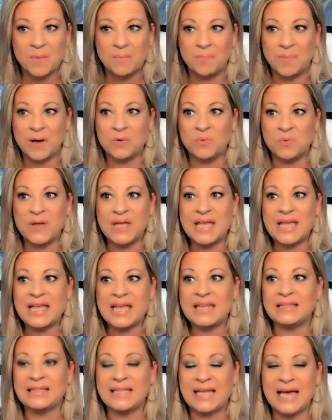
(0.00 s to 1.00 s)
But
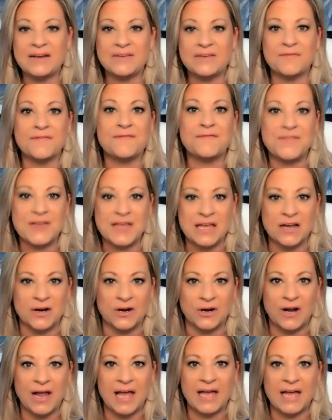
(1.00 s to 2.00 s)
we let
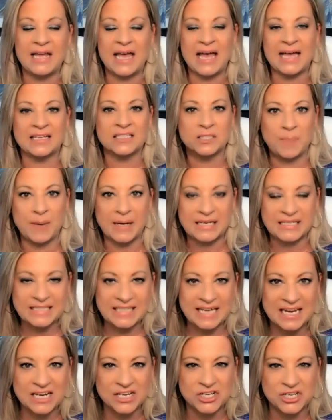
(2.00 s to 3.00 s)
fear and
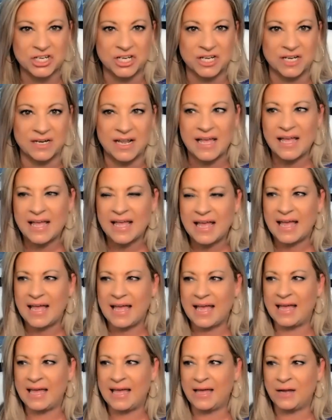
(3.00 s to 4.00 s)
expectation
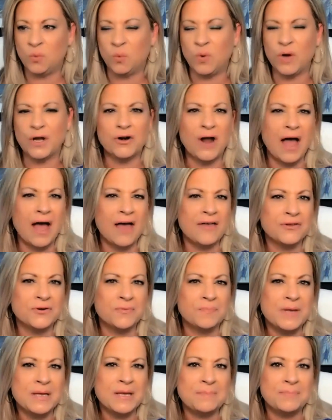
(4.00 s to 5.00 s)
and what are other
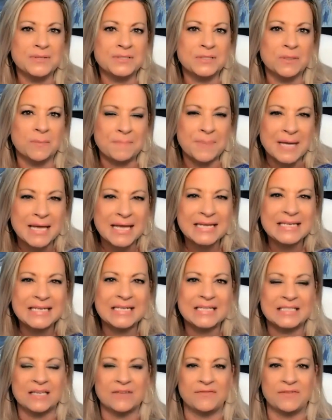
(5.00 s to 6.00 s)
people's
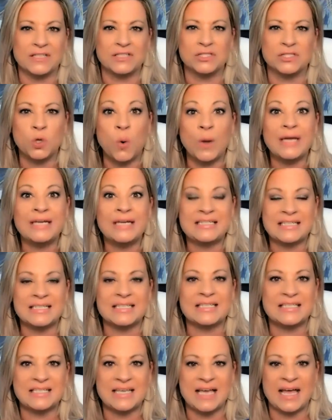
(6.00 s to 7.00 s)
opinions of us going to
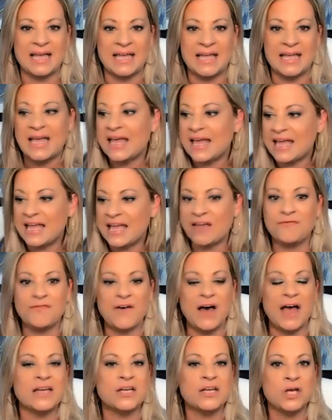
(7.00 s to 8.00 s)
say if
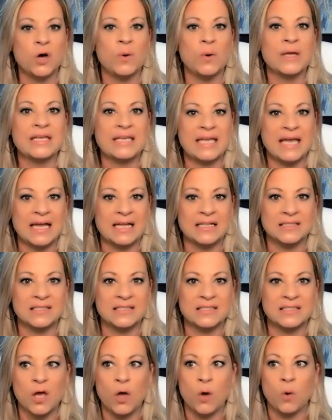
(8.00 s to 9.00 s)
I go
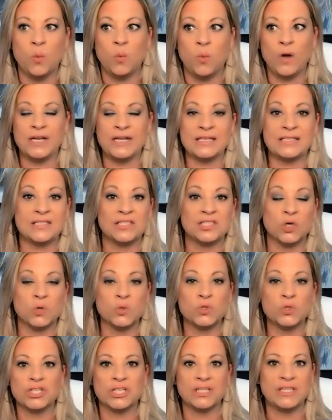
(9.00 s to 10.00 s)
against what is
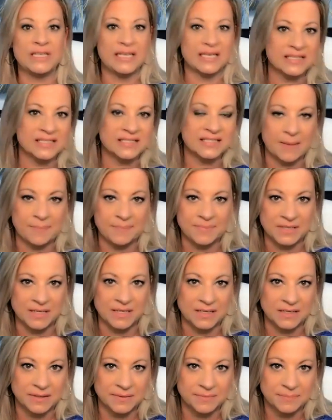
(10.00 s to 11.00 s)
socially
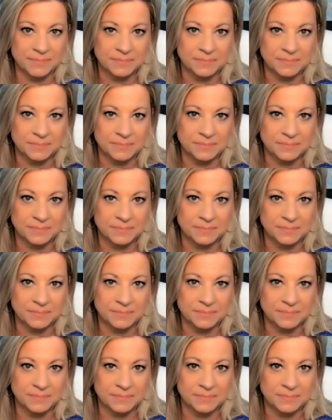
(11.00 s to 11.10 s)
accepted.